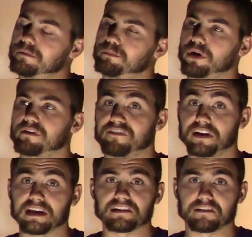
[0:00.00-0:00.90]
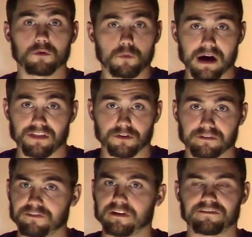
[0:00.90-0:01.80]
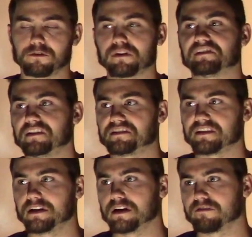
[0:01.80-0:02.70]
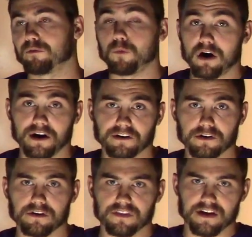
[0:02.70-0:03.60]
part of it is the weather. If there isn't enough water,